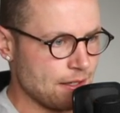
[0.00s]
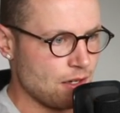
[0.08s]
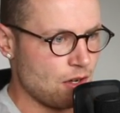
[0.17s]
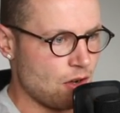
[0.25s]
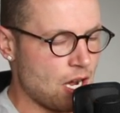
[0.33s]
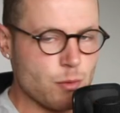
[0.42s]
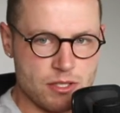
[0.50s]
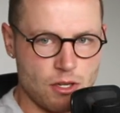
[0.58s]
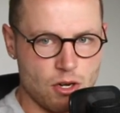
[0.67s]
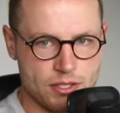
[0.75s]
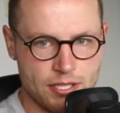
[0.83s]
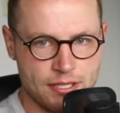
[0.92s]
I was
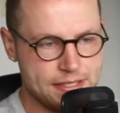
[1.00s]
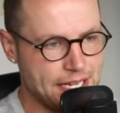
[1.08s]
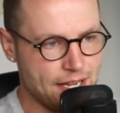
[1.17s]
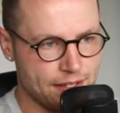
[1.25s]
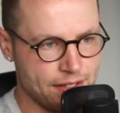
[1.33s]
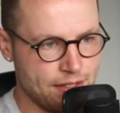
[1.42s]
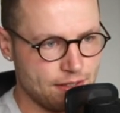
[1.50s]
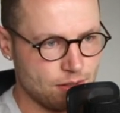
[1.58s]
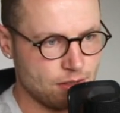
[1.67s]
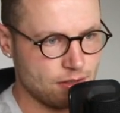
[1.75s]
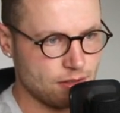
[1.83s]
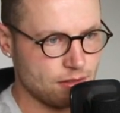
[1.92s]
locked down
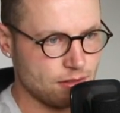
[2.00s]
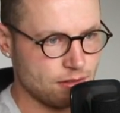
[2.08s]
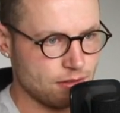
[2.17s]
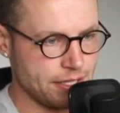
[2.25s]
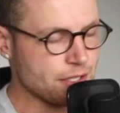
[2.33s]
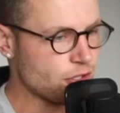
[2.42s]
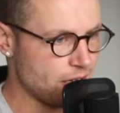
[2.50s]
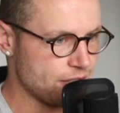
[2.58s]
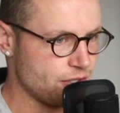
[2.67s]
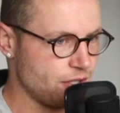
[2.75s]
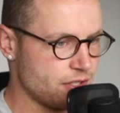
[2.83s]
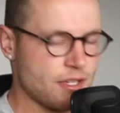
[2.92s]
in
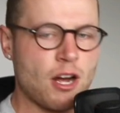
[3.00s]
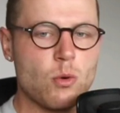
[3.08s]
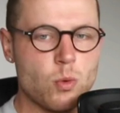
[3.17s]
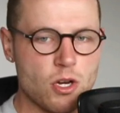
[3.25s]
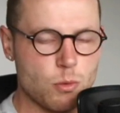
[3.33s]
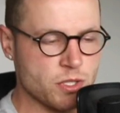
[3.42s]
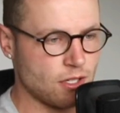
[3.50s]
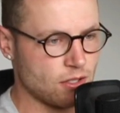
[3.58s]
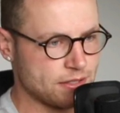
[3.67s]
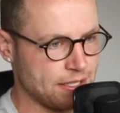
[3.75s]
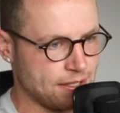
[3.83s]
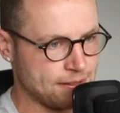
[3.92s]
Christchurch. The whole world was locked
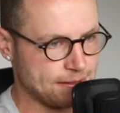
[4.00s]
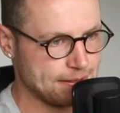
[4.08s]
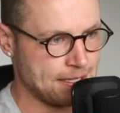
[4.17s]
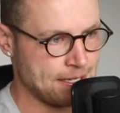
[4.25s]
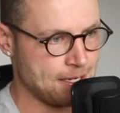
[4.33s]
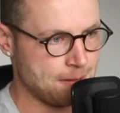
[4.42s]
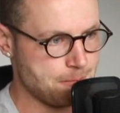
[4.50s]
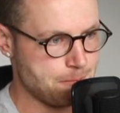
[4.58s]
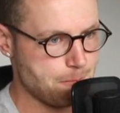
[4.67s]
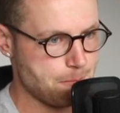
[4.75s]
down. Um,